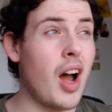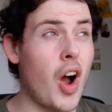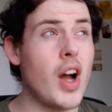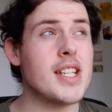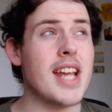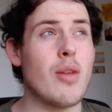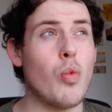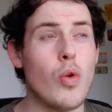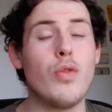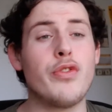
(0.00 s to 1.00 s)
I say
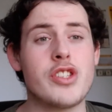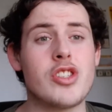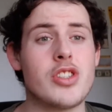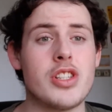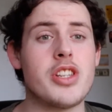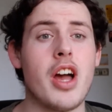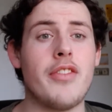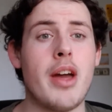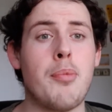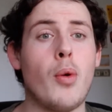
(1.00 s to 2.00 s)
Wolves deserve
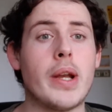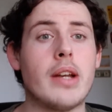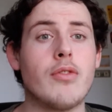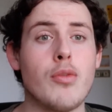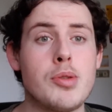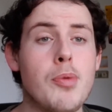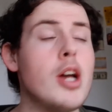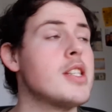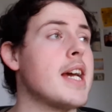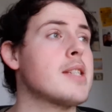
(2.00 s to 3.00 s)
their point. From
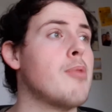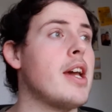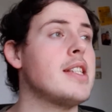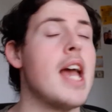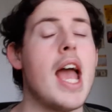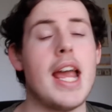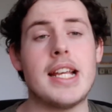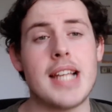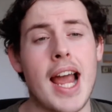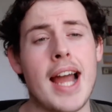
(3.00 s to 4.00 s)
Spurs' aspect,
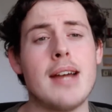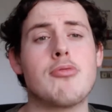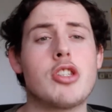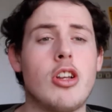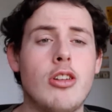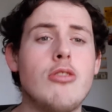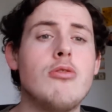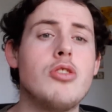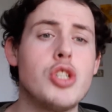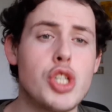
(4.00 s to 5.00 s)
it's absolute
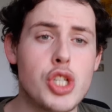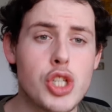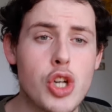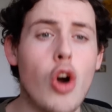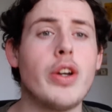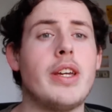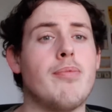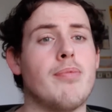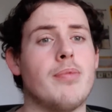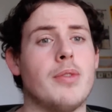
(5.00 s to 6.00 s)

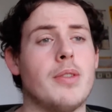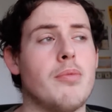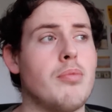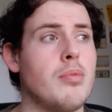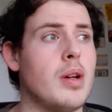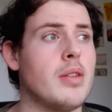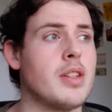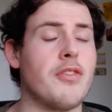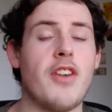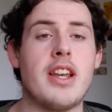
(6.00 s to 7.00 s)
shocking
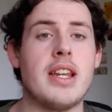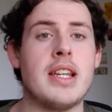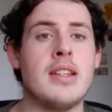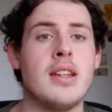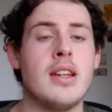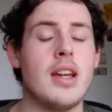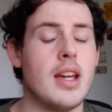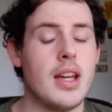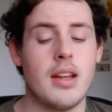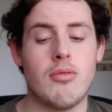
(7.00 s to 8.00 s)
defending.
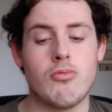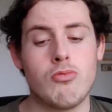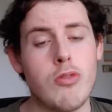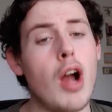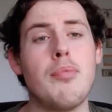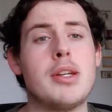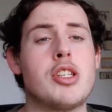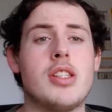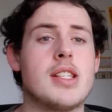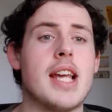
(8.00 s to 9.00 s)

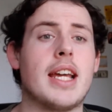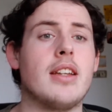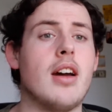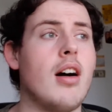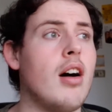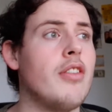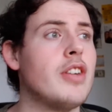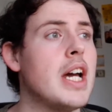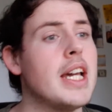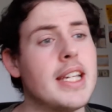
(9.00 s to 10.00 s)
Rubbish in the second half.
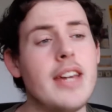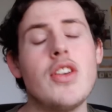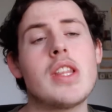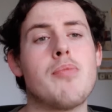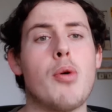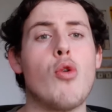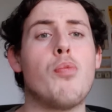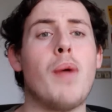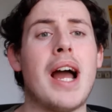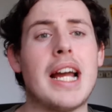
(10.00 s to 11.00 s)
Giving the ball
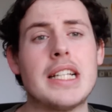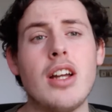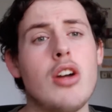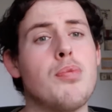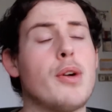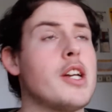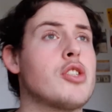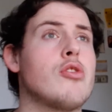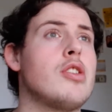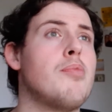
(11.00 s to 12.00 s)
back. No
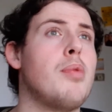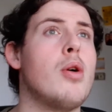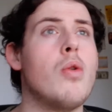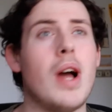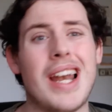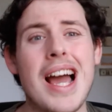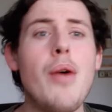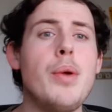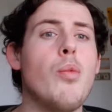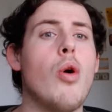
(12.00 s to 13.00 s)
pressure on the ball.
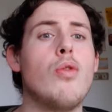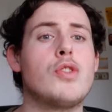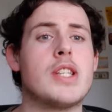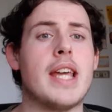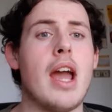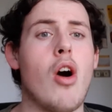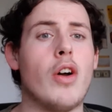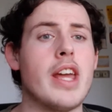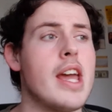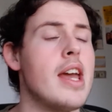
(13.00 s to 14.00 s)
Allowing Wolves to get
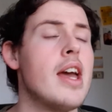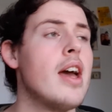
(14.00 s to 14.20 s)
on it.